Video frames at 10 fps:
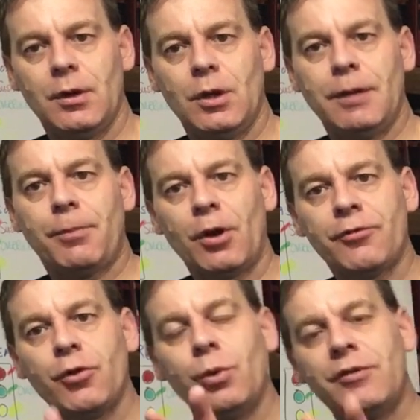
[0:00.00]
In part
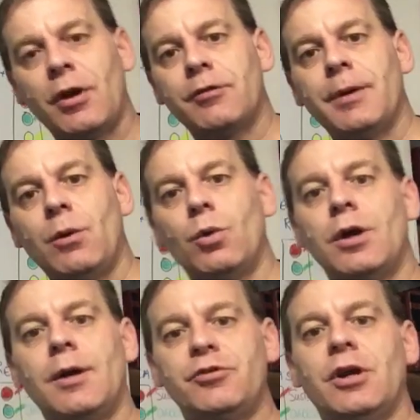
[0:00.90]
2, we talked about what
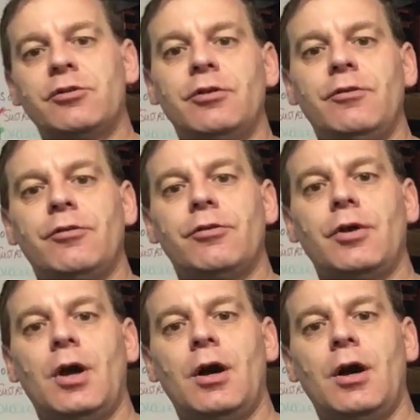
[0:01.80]
objections,